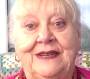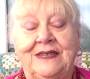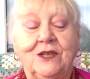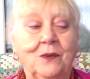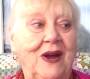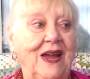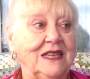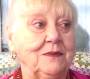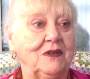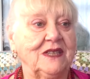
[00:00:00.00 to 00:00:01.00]
In some way, I
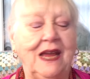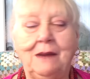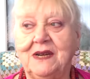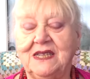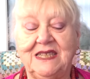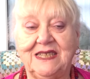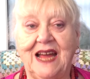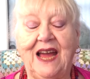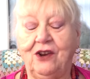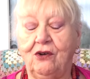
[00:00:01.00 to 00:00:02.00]
suppose I am a
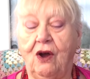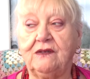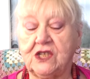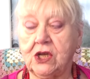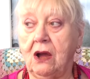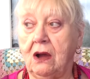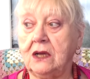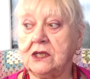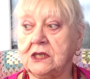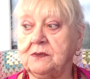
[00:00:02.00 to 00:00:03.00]
designer of
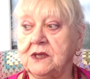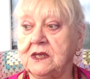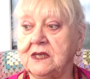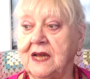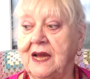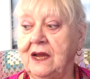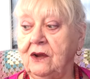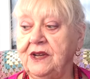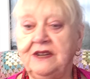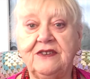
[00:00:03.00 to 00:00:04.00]
sorts, but I
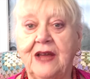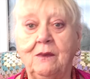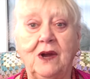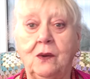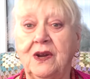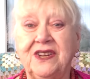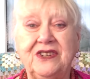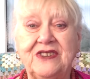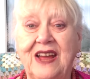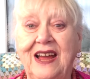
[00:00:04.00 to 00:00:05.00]
only design what I want to
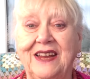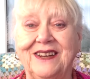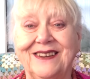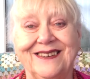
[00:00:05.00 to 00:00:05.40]
design.